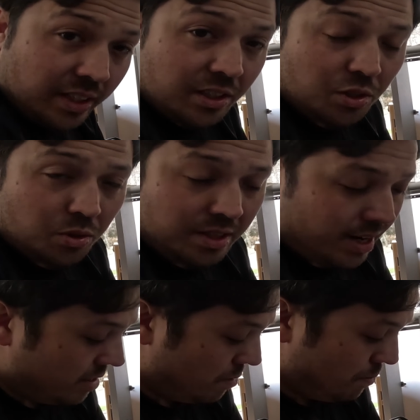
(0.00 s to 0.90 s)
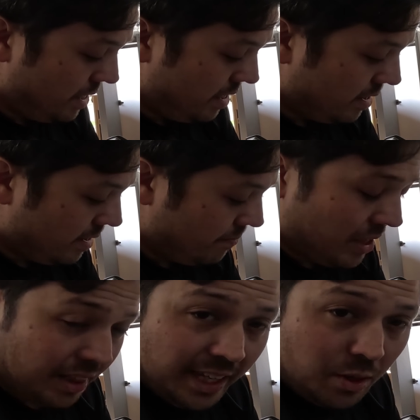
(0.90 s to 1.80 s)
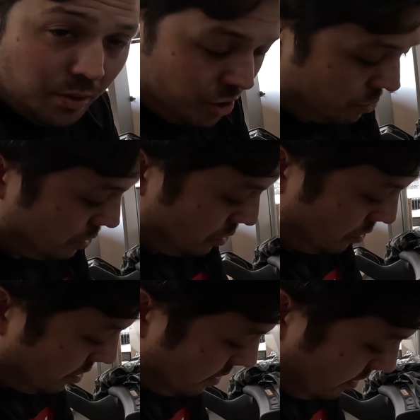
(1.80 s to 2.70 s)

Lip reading: on here, so it's not going to be liquid smooth.